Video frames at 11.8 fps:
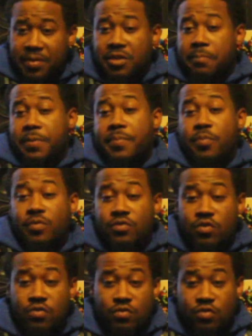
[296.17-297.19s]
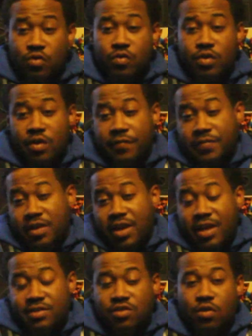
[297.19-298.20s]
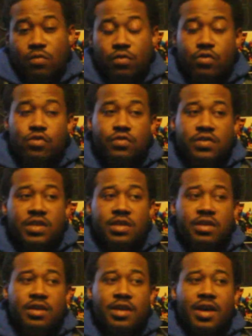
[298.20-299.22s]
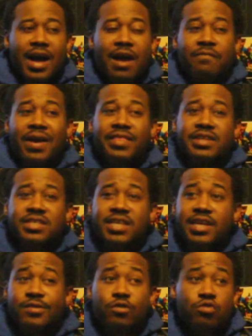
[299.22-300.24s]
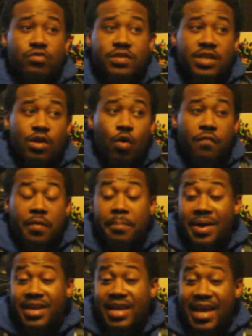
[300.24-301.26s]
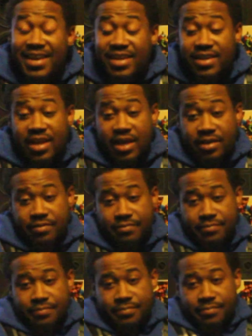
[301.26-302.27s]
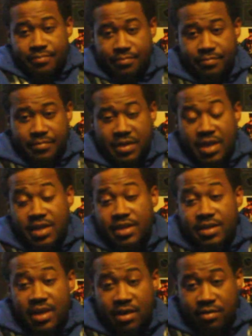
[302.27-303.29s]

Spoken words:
But the people will do you dirty after that. So loyalty, I'd rather say loyalty over money any day. Any day.